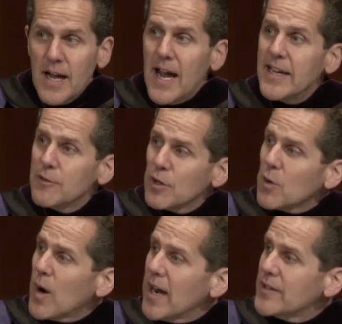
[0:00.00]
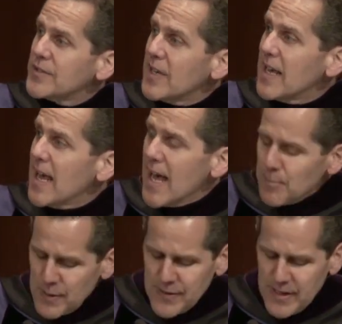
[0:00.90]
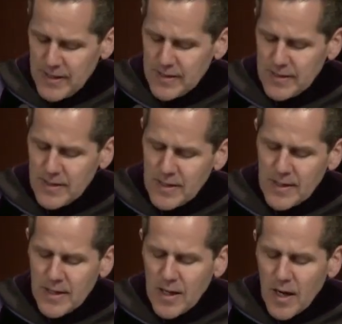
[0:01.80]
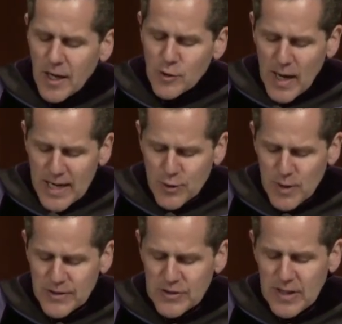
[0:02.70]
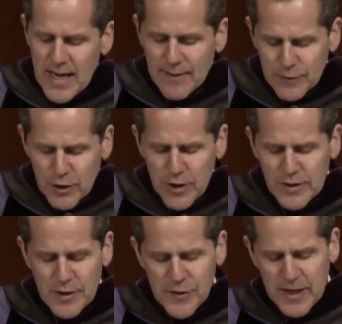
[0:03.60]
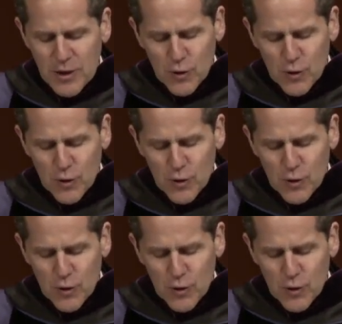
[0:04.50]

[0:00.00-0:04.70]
And it requires empathy. Our graduates have learned to think